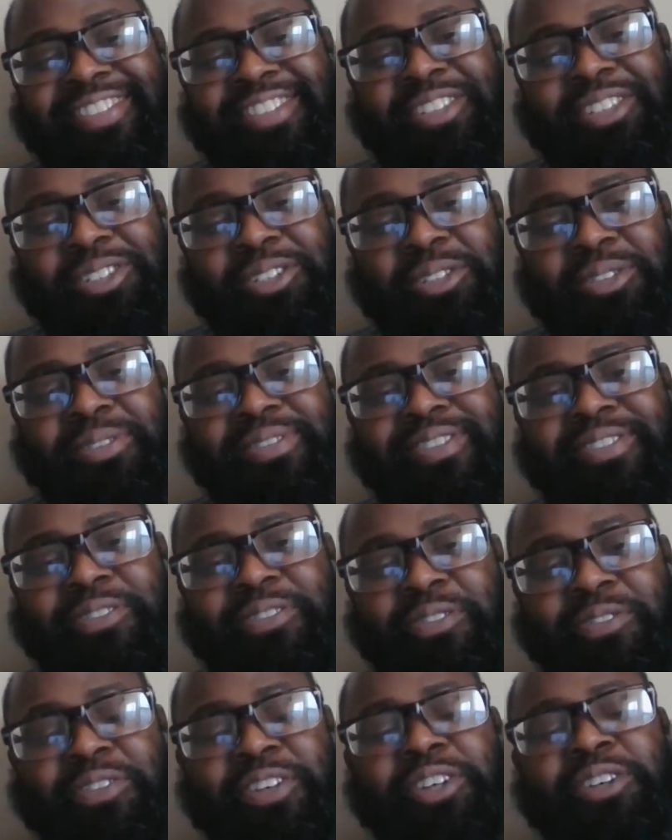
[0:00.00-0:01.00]
you know,
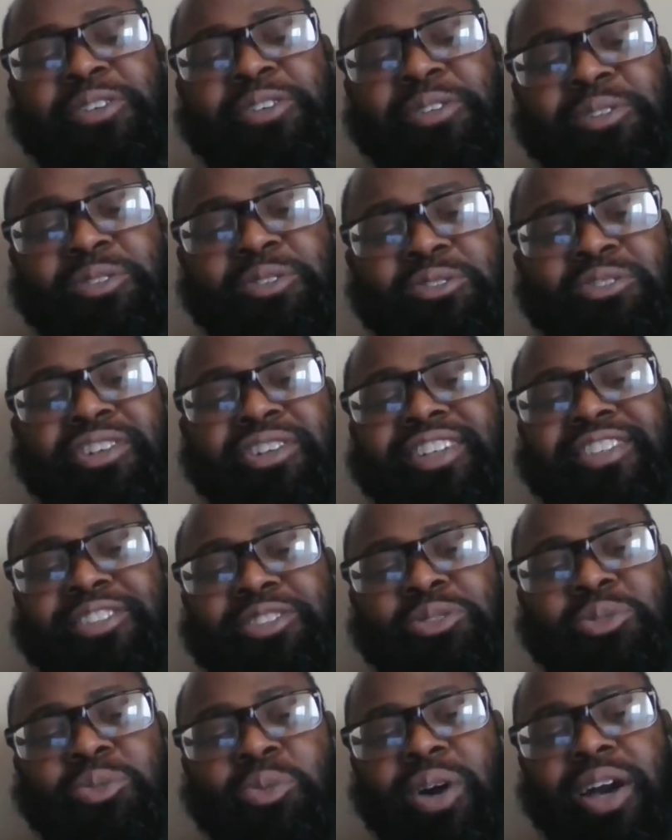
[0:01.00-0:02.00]
feel the
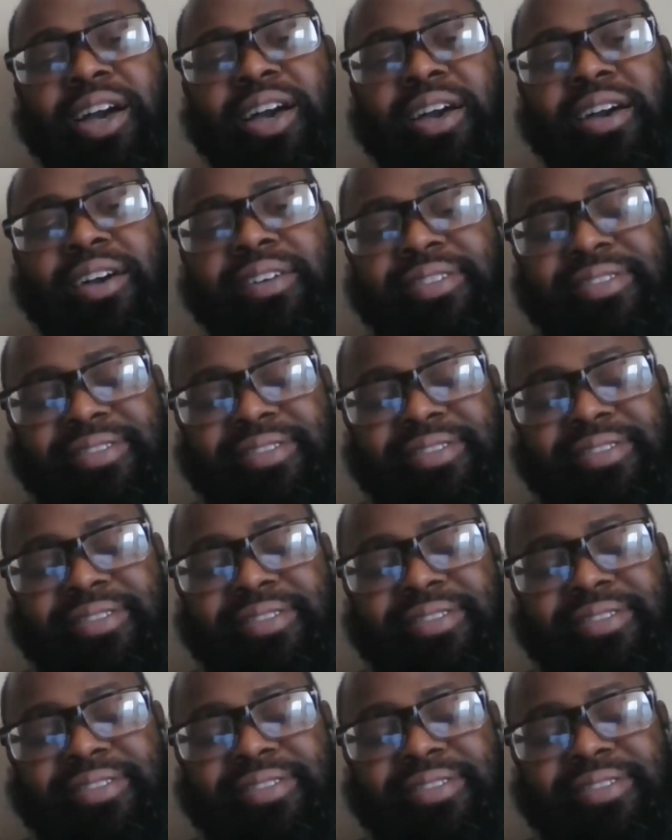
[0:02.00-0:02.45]
reason why